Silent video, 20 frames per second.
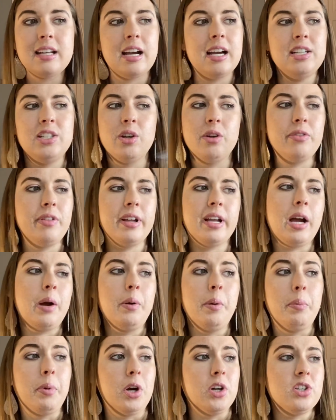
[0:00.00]
I don't think I
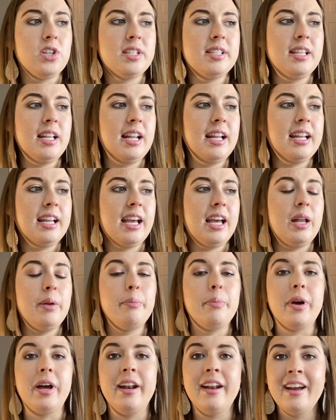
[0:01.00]
would purchase it again,
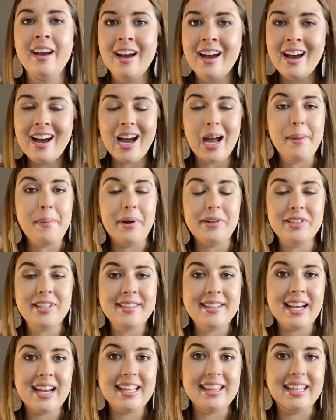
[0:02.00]
but I
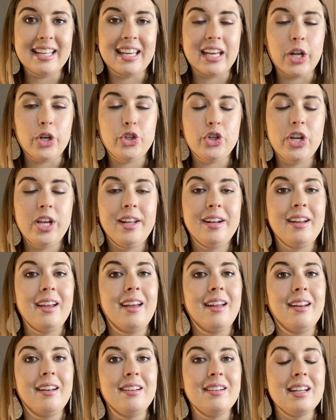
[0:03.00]
melted that in the kitchen
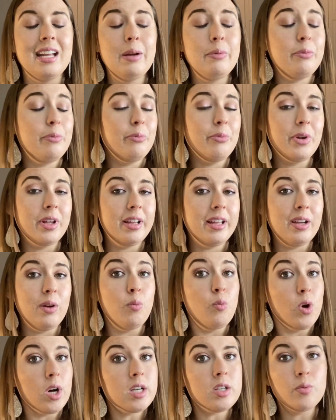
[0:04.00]
and it really
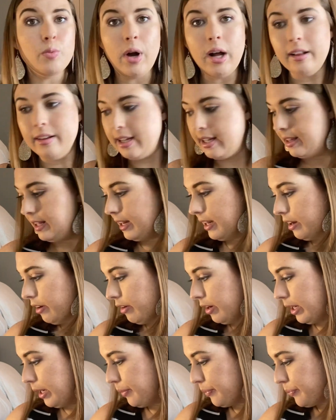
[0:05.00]
worked well in that
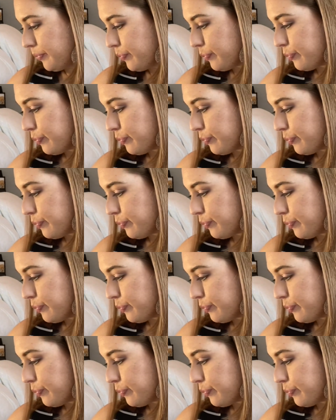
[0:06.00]
area.